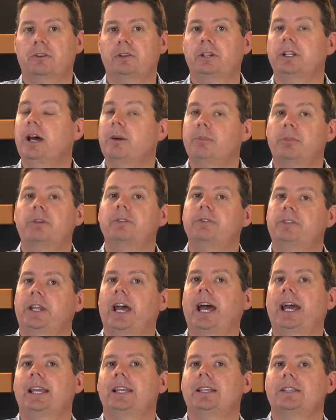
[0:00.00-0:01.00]
a number of
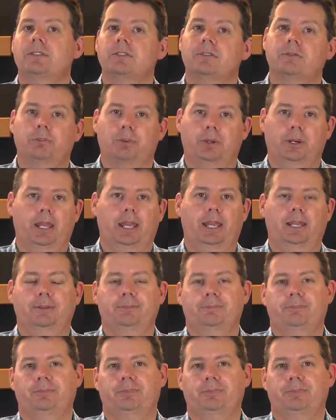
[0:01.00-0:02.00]
days of prayer.
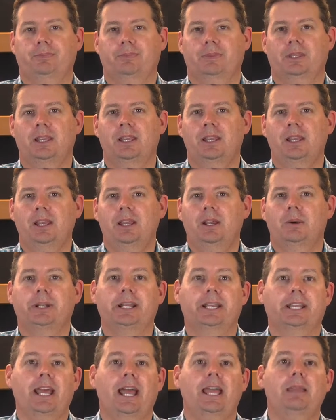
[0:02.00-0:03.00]
When
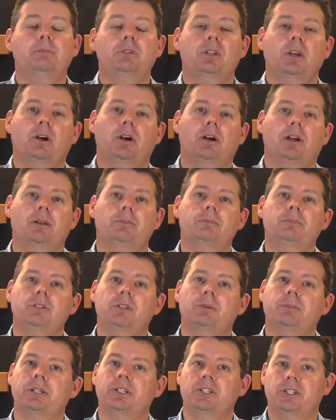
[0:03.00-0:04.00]
it came time
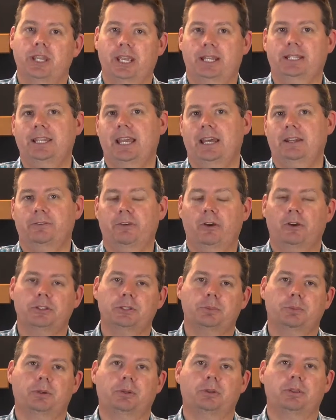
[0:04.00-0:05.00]
to be checked out of
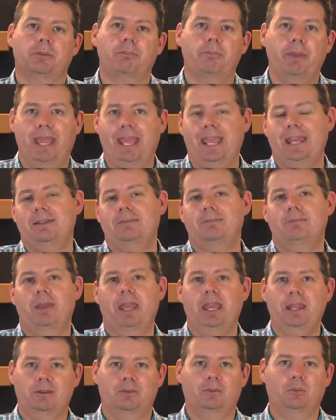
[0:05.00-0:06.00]
hospital, the man
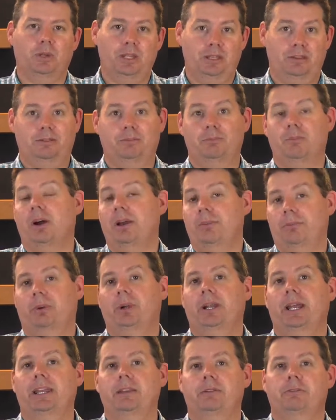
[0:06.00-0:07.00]
met with my
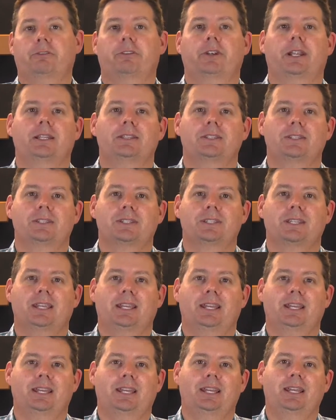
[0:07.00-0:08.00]
praying friends.
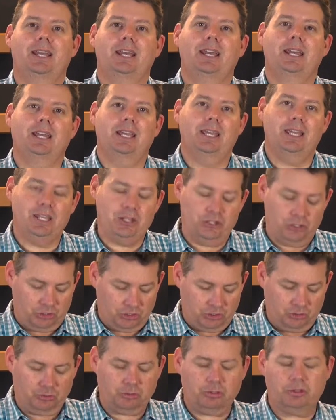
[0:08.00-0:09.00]
He
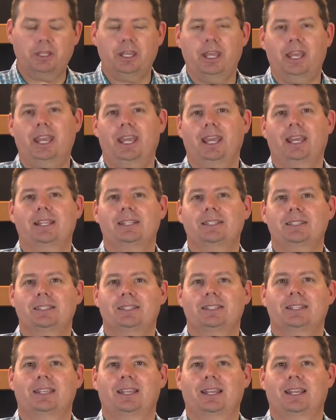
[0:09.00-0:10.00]
shook their
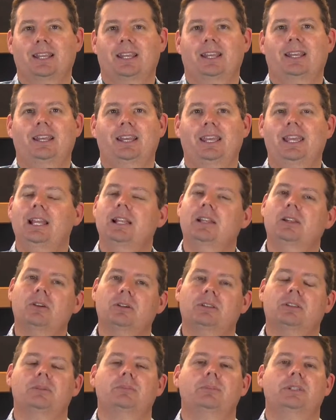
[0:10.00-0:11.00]
hands. He
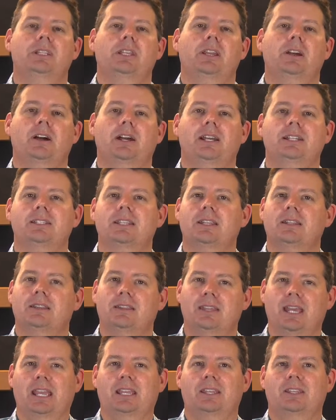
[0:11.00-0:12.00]
looked them in the eye and said,
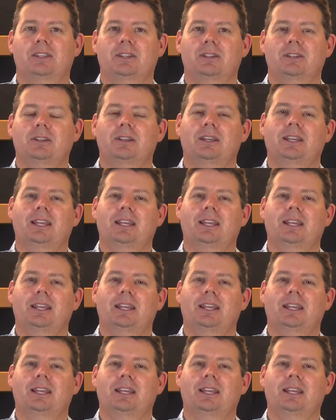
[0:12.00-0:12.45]
"Thank you."